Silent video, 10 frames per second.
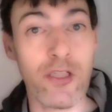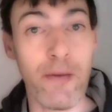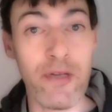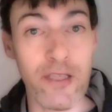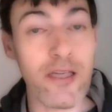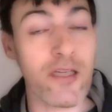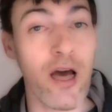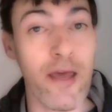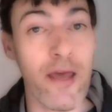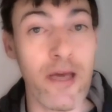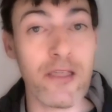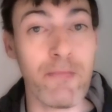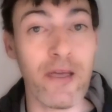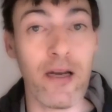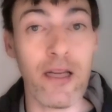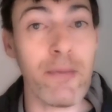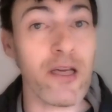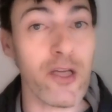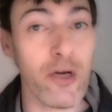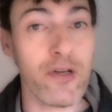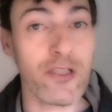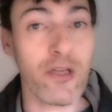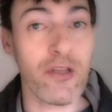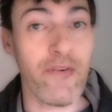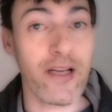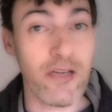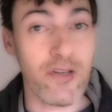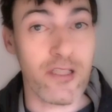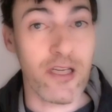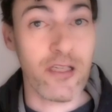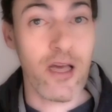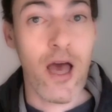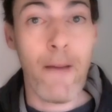I mean, yes, I admit to being a little bit curious to their activities,